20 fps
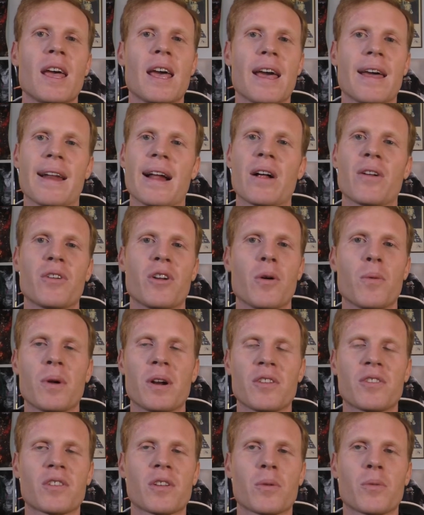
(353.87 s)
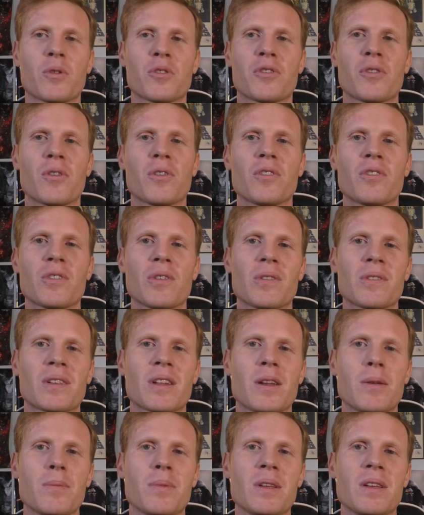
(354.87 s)
and I don't know when it's going to return, so it's
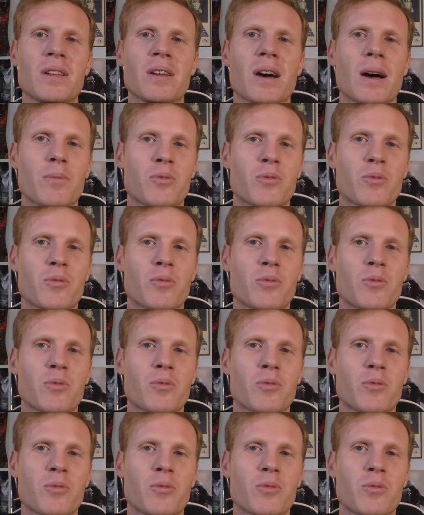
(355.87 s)
going to be,